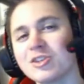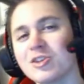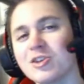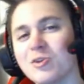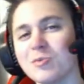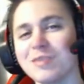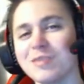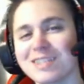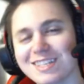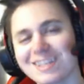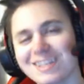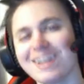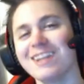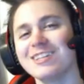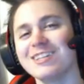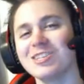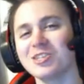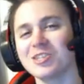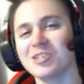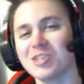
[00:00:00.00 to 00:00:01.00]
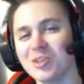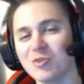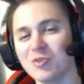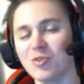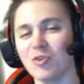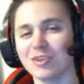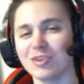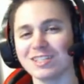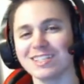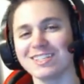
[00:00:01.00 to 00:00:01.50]
to this TheDanger two
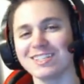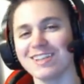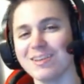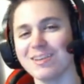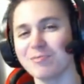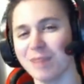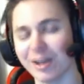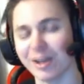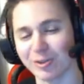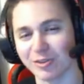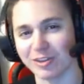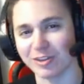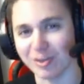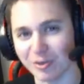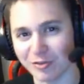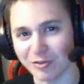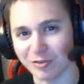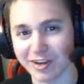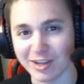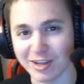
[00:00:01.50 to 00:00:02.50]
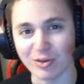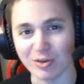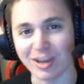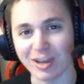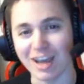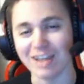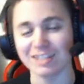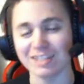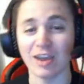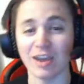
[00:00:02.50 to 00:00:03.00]
four six eight, back to another video,
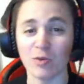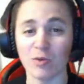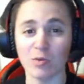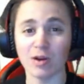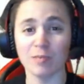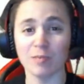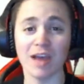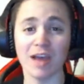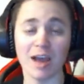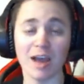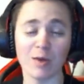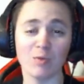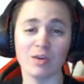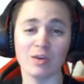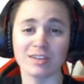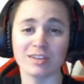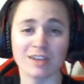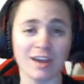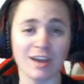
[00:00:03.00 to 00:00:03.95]
guys, and we're back with